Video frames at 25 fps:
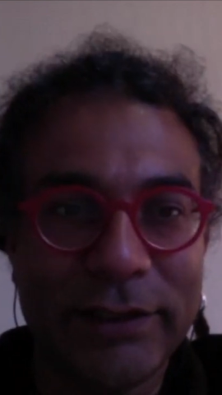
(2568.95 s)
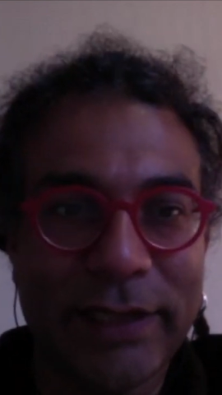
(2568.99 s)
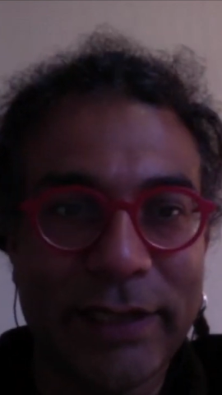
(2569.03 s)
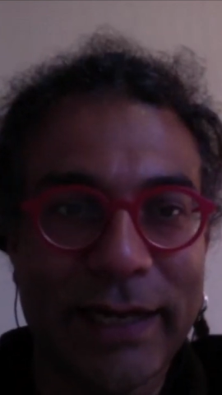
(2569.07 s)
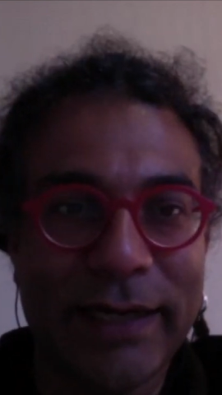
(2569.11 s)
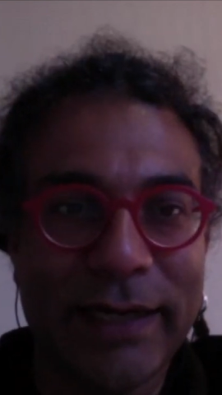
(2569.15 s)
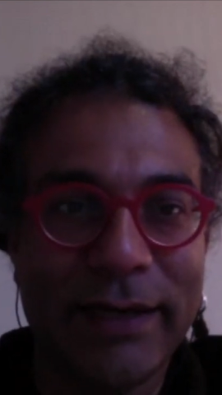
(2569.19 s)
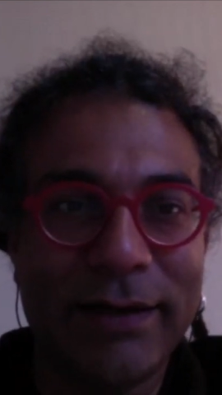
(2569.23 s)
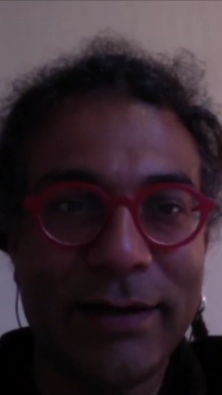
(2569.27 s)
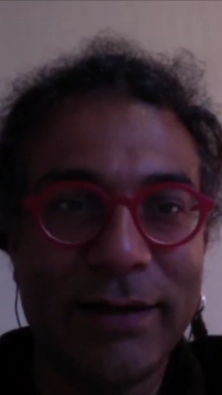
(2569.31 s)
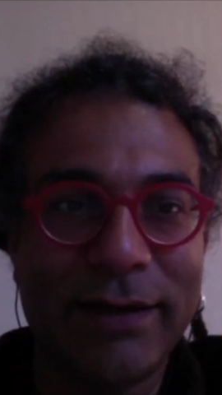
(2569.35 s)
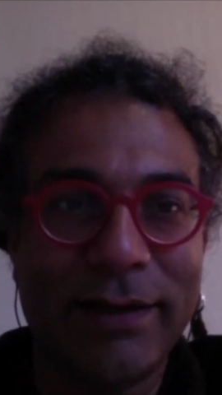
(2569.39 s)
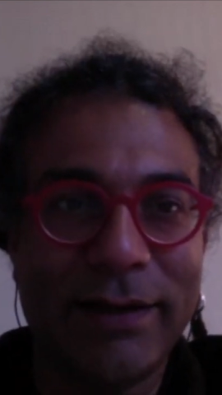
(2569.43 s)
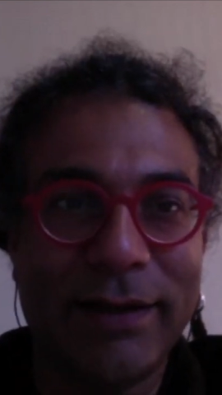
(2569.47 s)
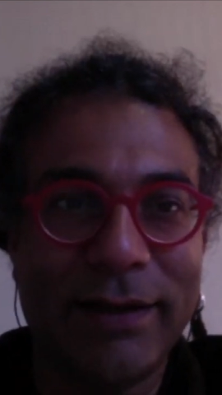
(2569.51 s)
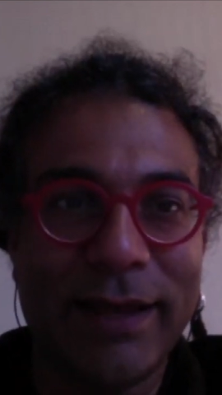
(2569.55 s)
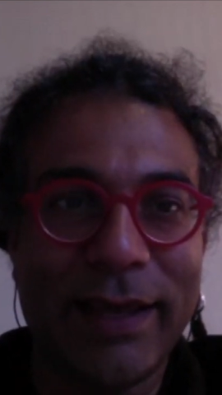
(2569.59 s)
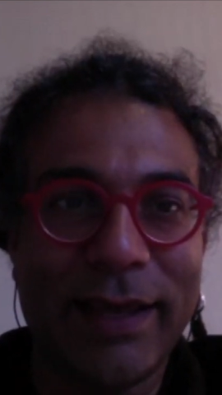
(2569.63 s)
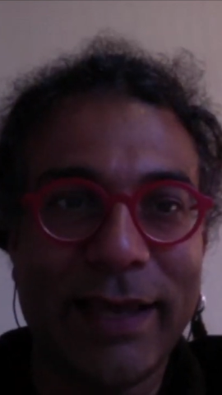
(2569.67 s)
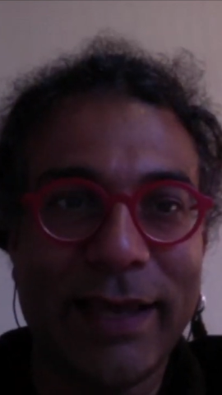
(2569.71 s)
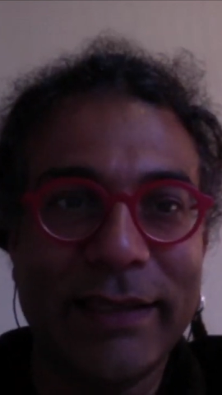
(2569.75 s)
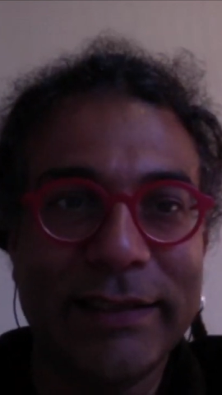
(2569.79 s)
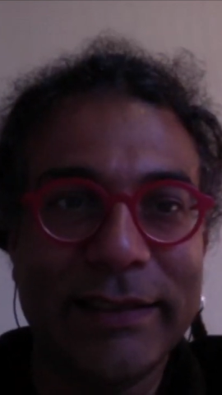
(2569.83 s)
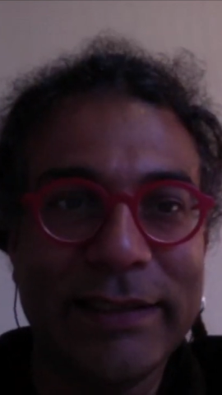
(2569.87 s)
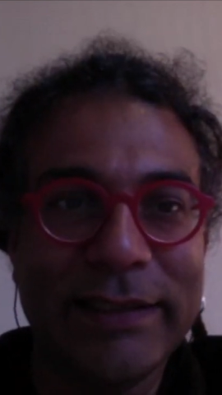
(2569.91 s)
and
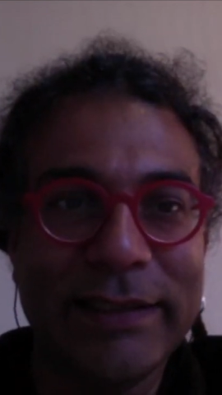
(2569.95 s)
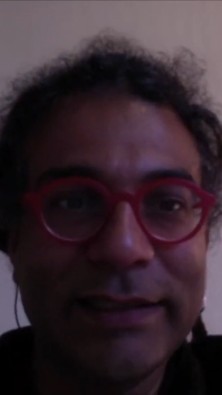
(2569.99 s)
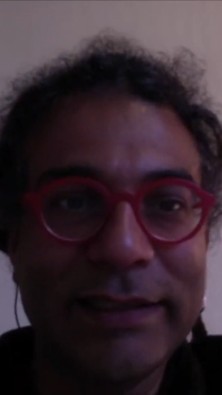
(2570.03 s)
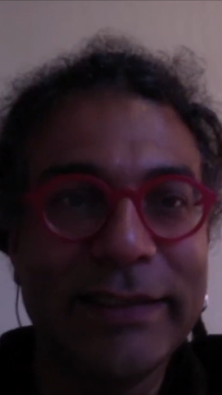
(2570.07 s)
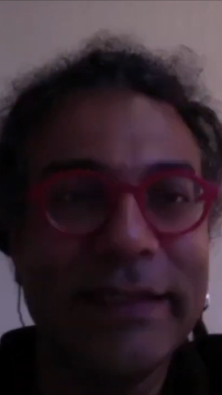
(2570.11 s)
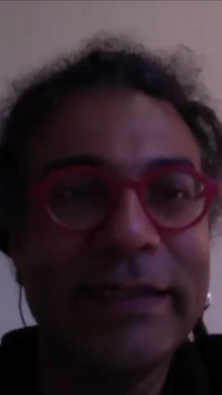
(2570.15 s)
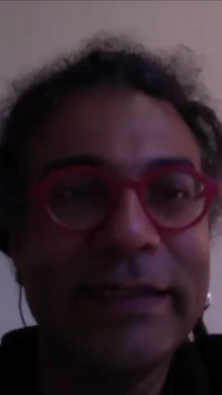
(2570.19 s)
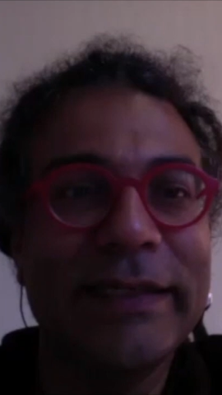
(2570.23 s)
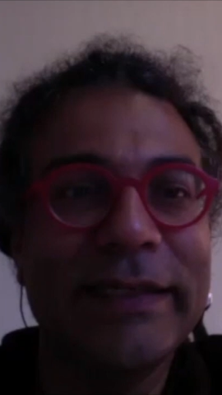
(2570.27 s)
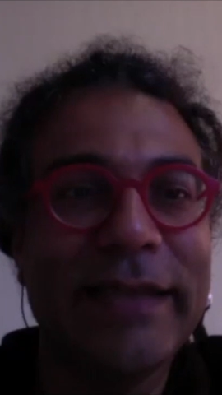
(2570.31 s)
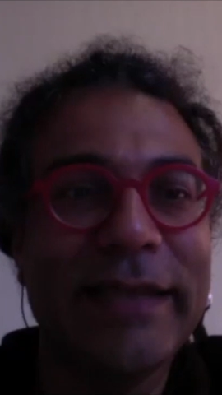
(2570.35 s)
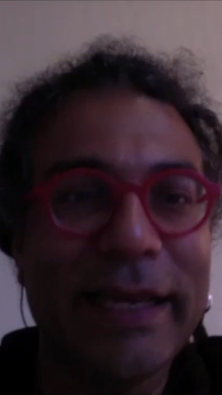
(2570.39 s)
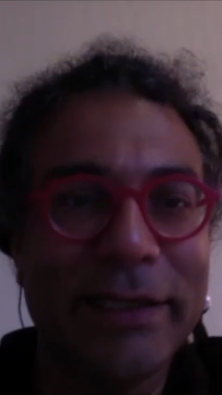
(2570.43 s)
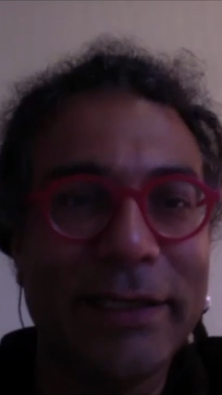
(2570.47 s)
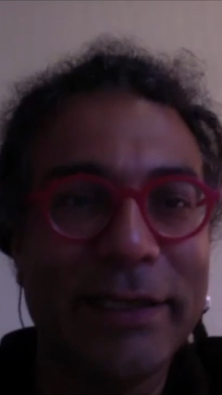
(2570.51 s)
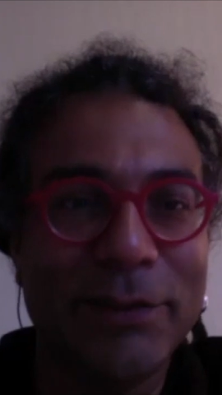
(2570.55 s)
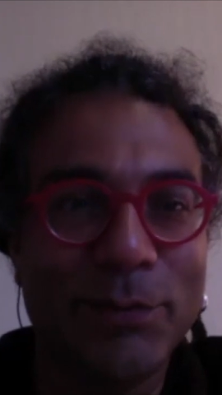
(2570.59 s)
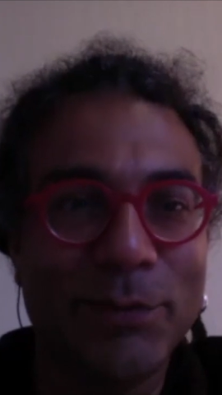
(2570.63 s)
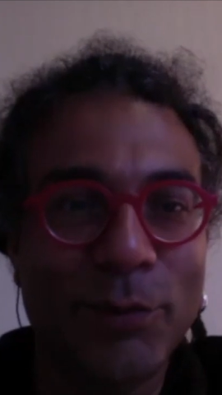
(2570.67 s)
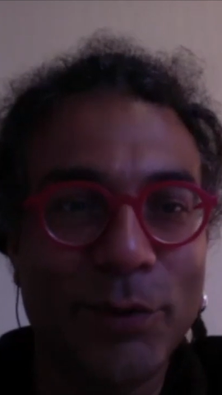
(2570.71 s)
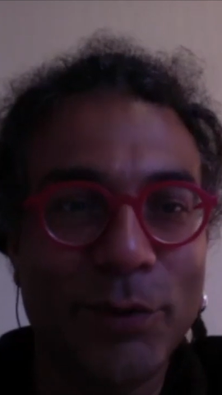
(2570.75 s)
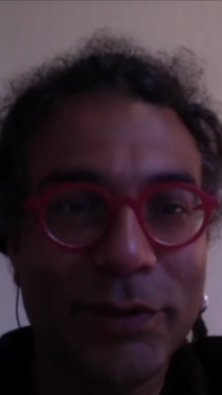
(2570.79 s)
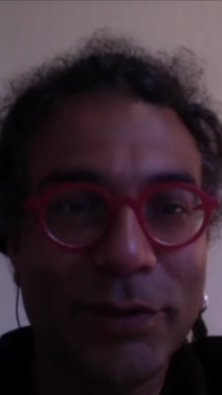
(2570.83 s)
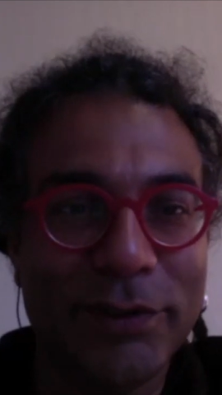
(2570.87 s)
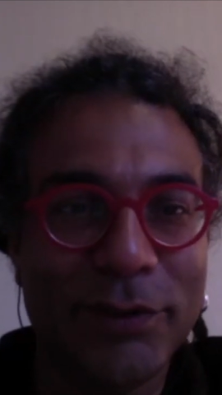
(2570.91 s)
existing
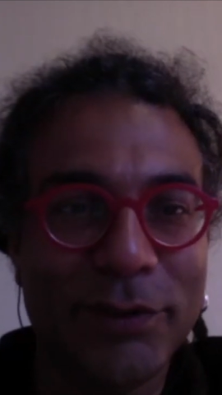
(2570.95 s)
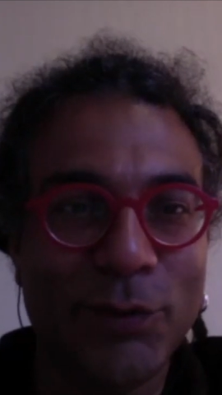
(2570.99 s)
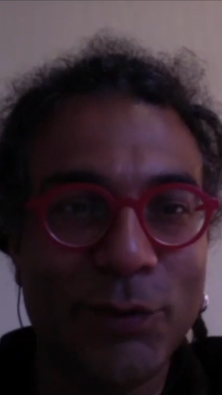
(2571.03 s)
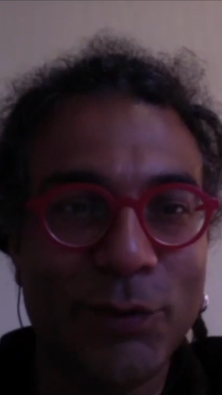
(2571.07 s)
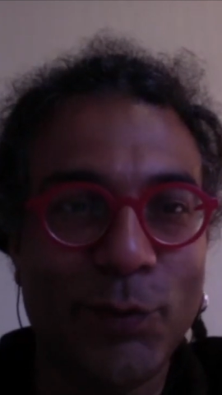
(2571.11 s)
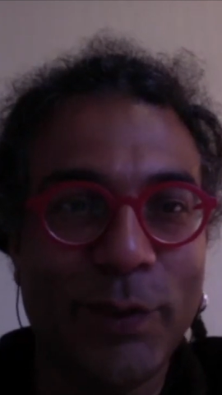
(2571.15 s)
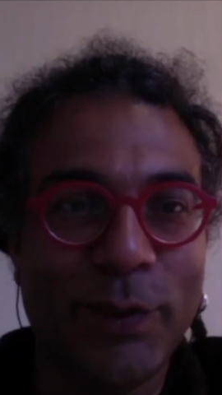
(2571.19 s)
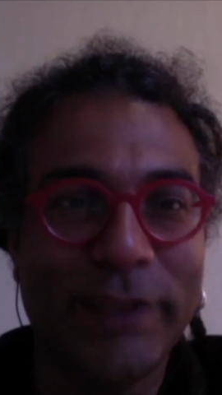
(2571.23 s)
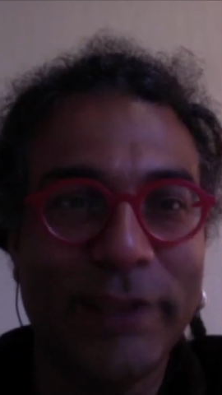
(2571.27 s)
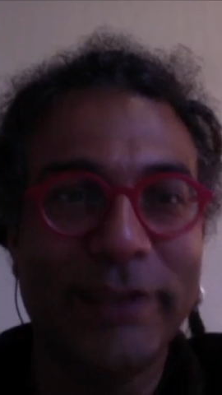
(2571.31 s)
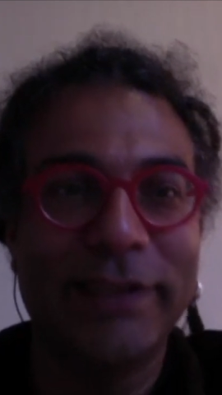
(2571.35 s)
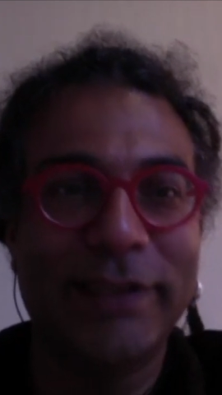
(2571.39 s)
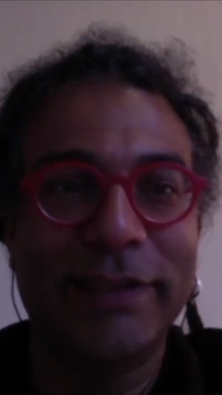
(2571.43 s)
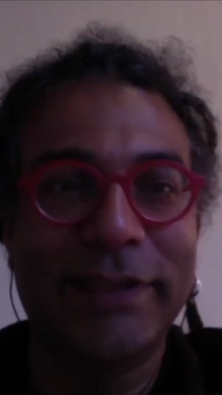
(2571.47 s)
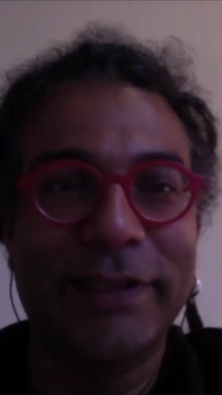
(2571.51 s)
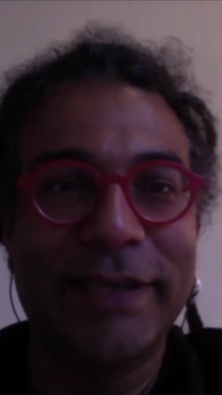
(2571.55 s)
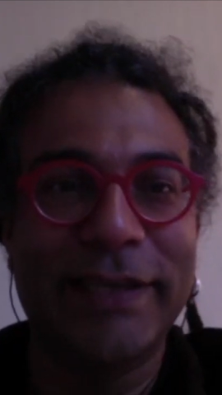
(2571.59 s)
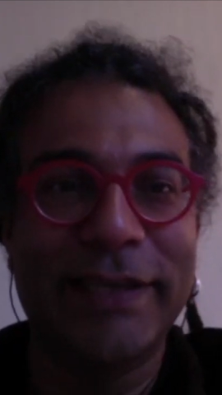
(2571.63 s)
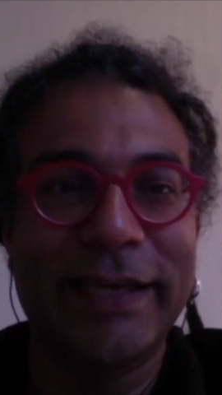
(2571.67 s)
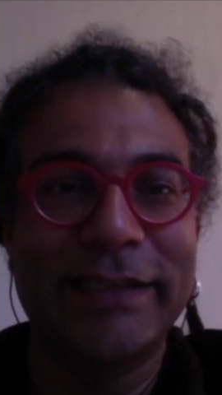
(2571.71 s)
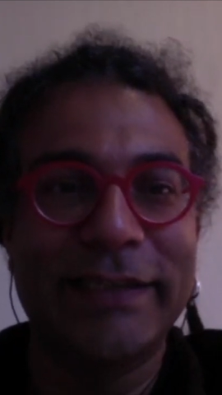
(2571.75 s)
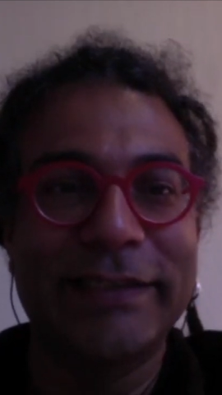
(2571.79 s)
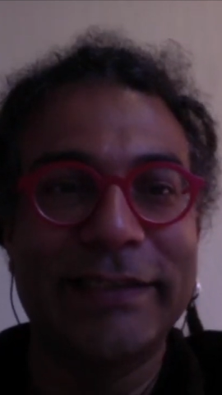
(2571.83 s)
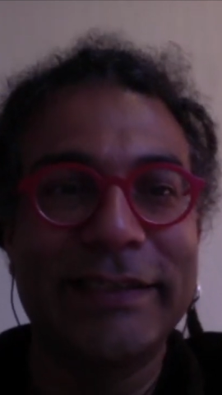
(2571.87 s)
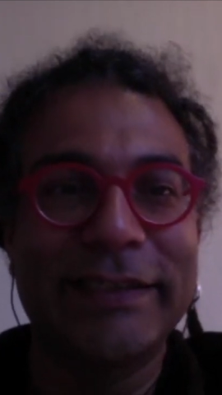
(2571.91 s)
textbooks with the
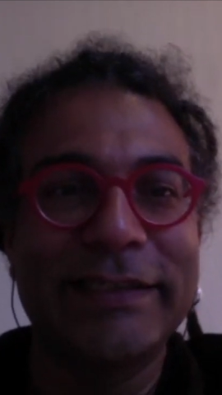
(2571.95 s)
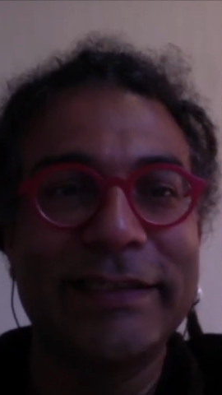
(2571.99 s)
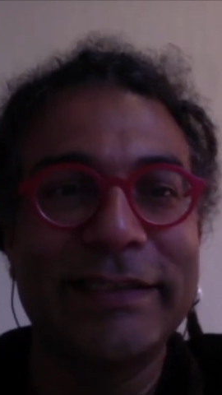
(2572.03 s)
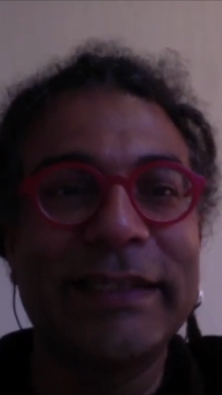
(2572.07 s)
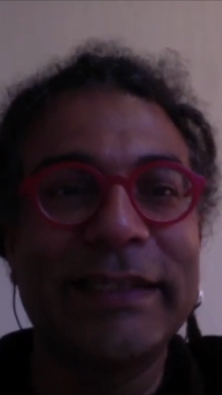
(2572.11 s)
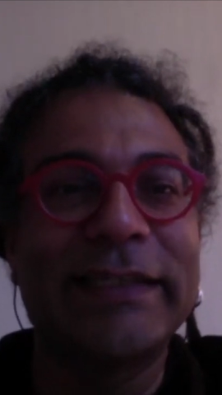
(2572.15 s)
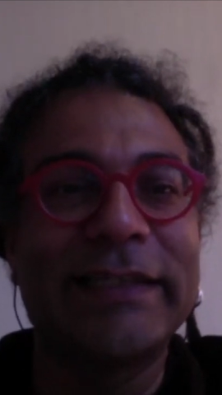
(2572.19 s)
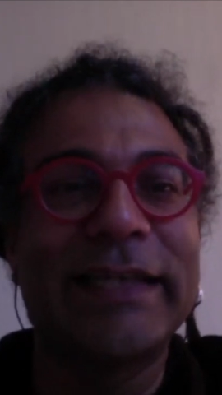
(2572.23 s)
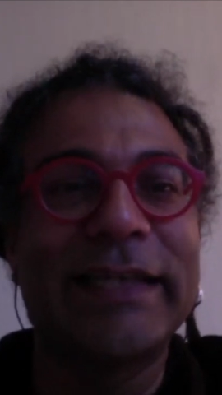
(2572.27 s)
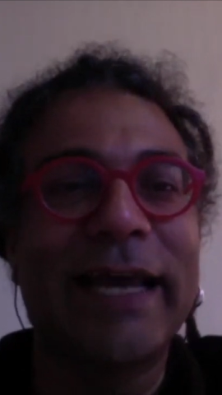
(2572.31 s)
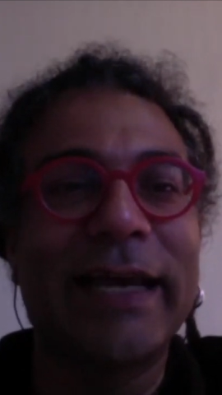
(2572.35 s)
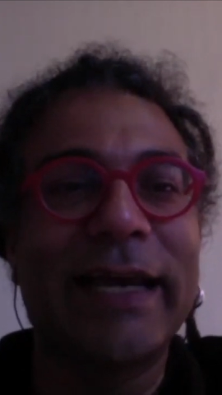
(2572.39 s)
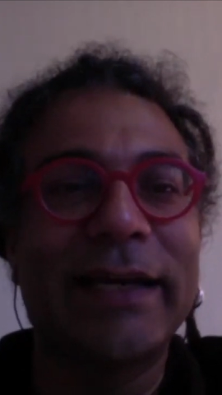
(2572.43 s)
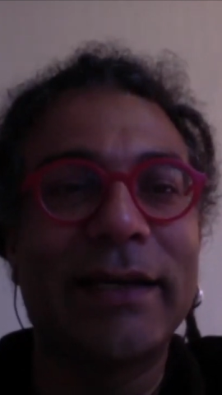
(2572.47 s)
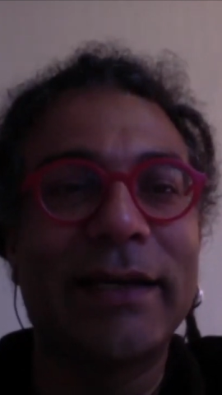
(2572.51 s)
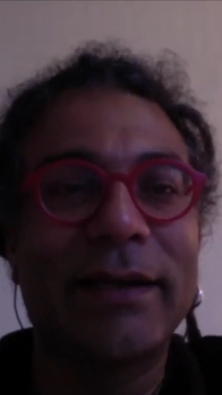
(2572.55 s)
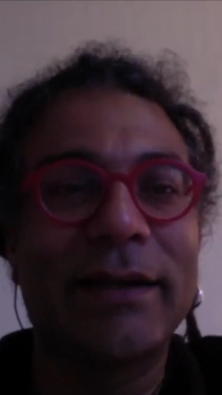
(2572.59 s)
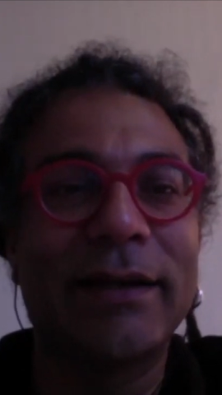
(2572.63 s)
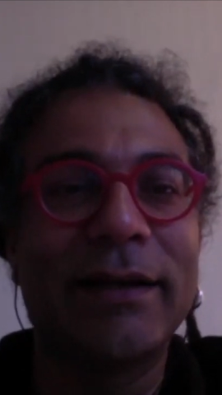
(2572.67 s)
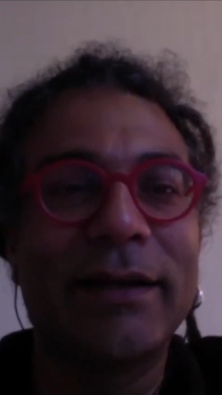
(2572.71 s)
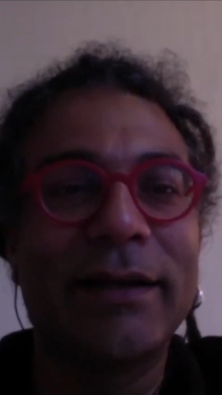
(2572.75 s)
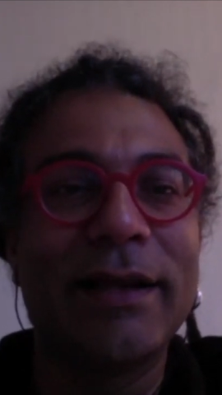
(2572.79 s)
existing title